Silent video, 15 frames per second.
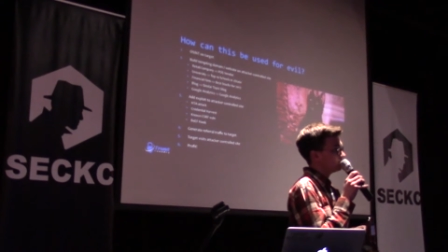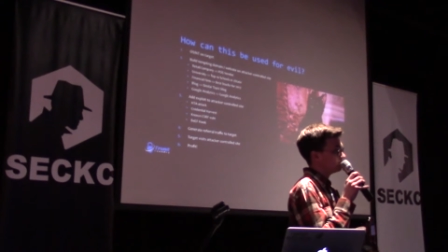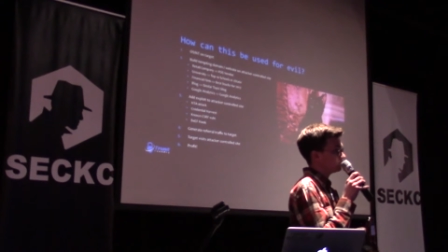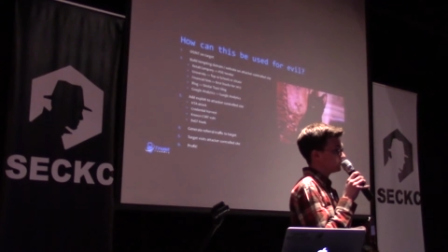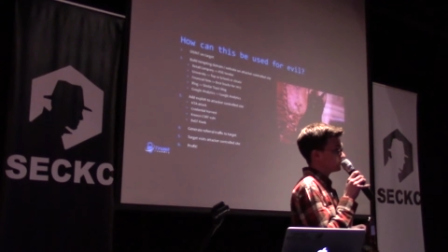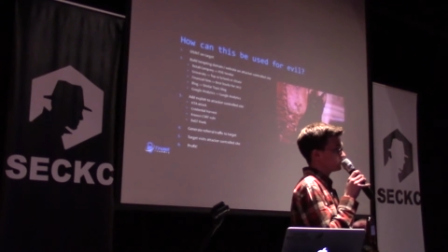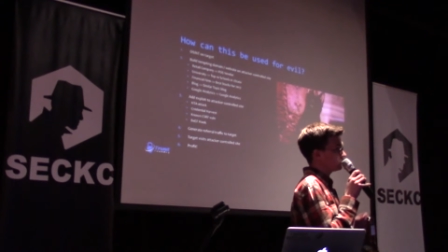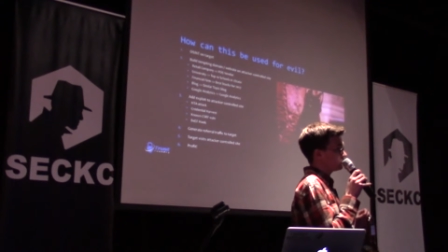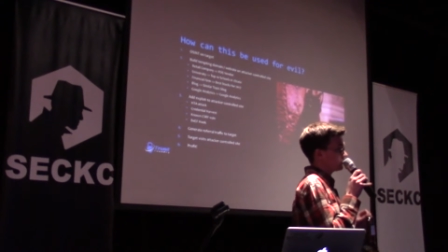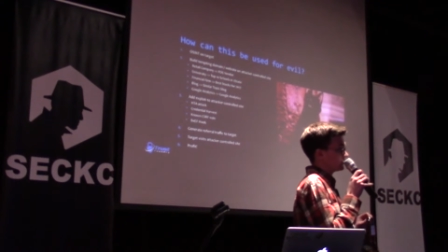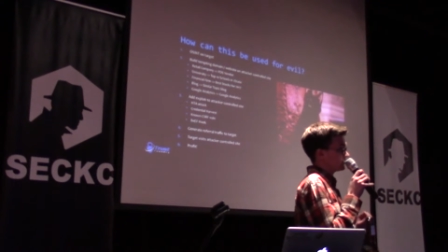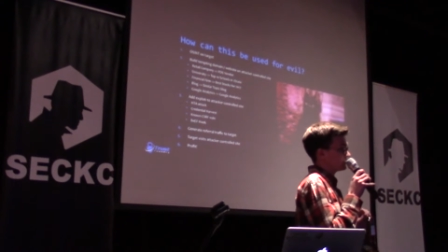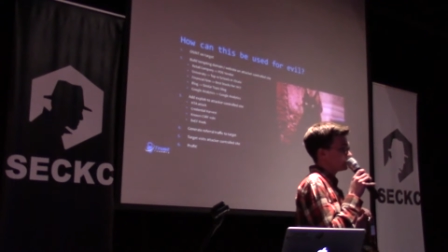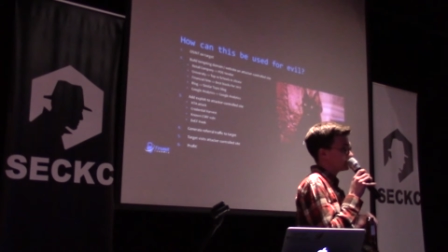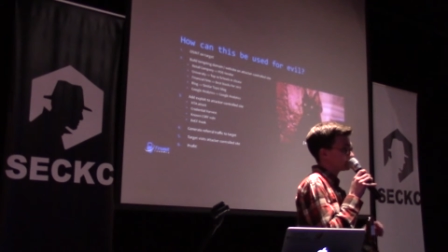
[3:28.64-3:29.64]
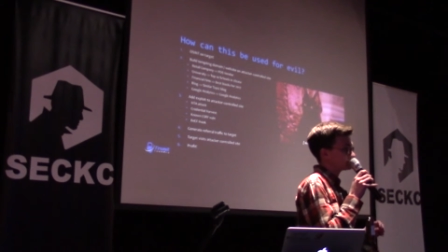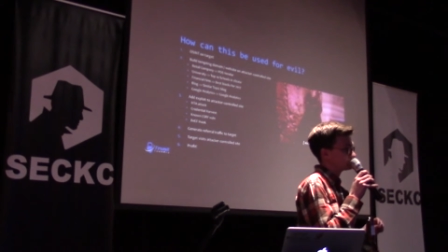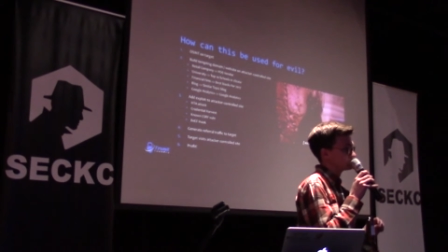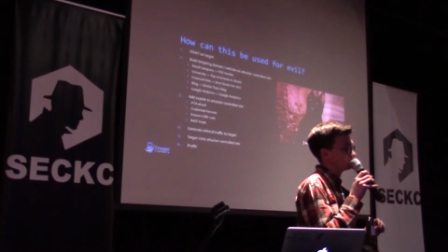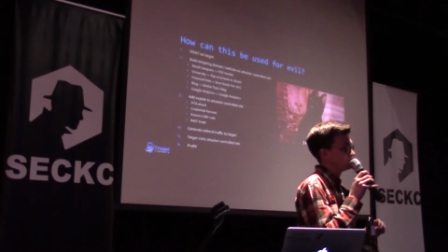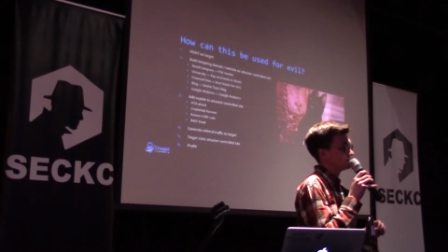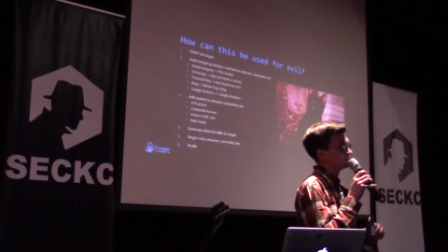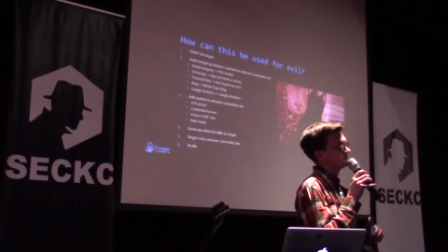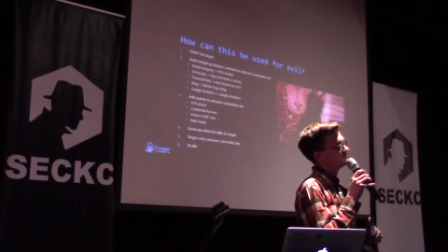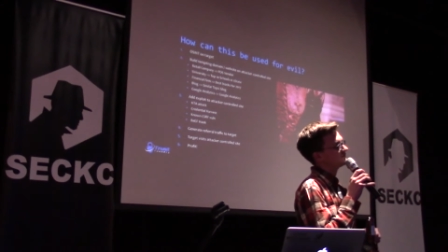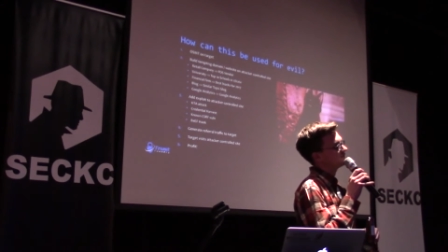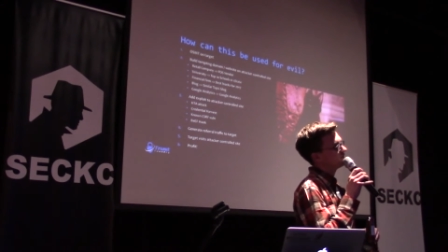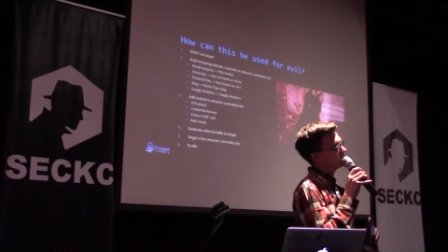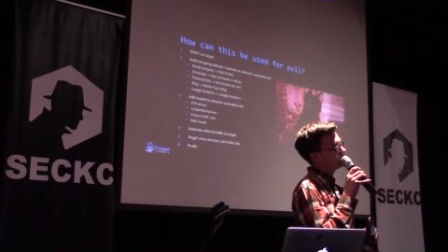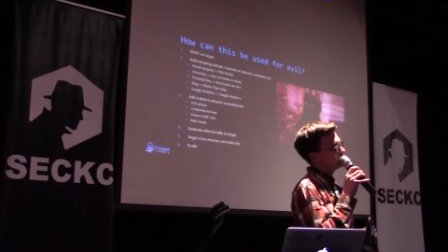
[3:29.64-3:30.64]
from a Google Analytics perspective,
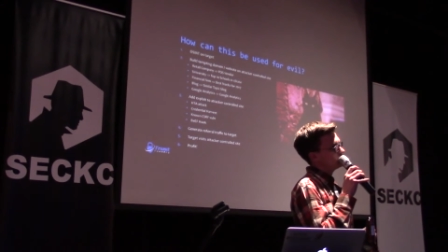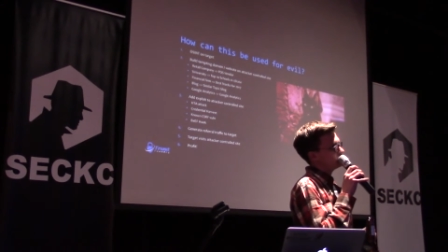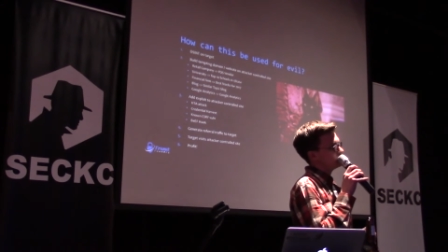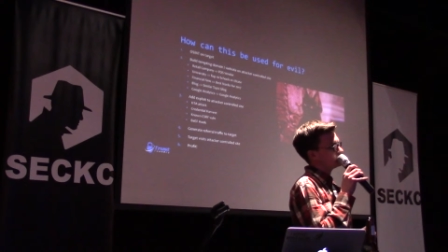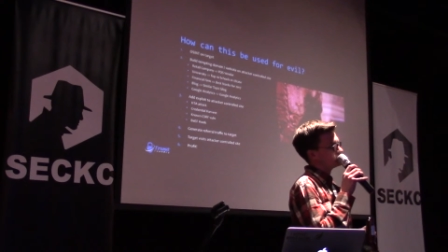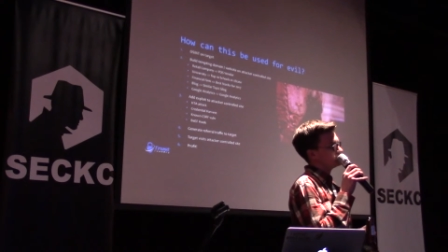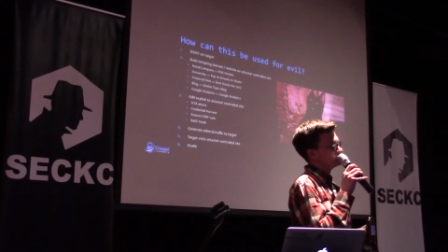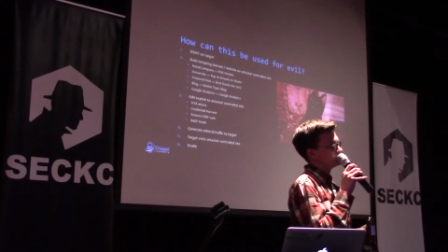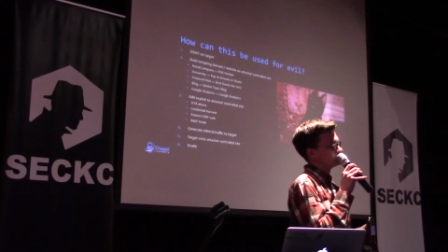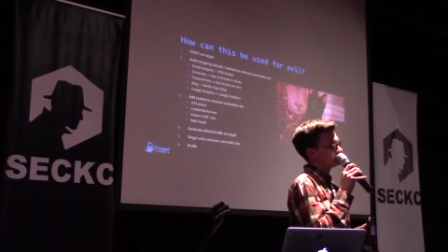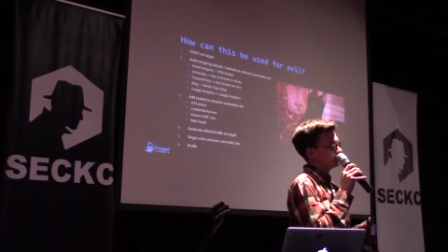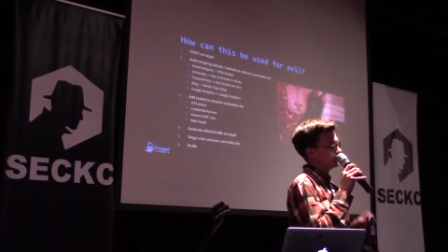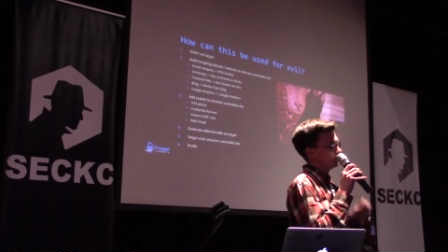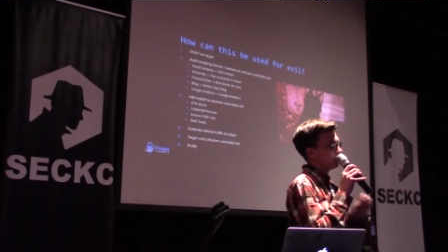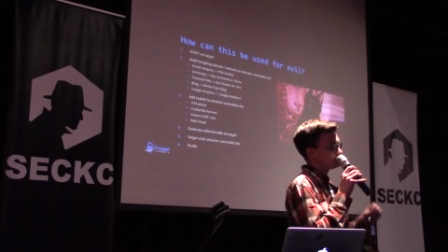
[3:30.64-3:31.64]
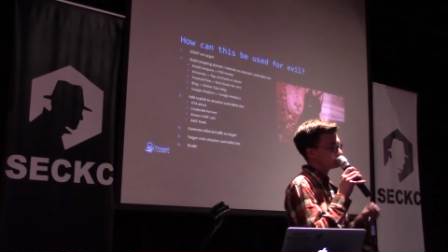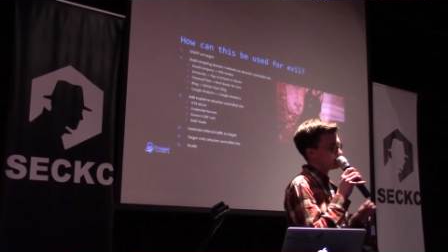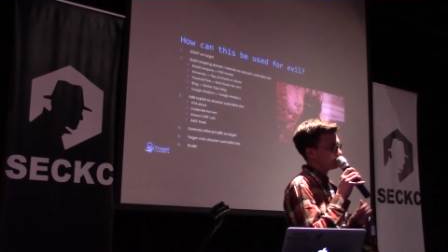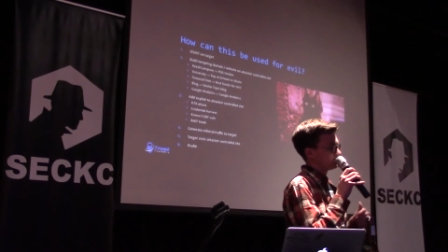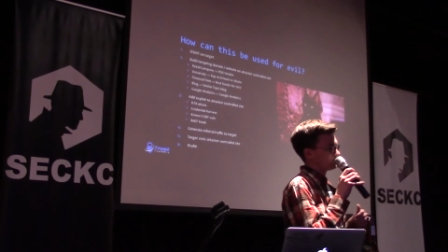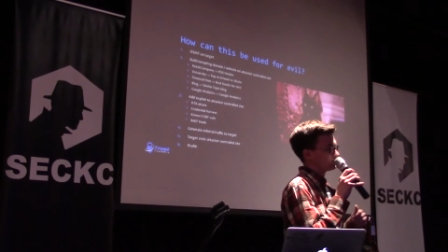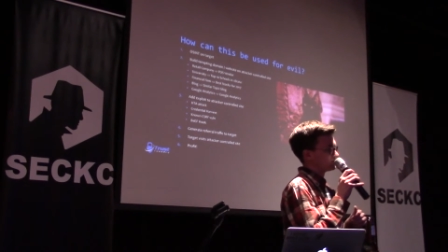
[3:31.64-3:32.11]
which is a web traffic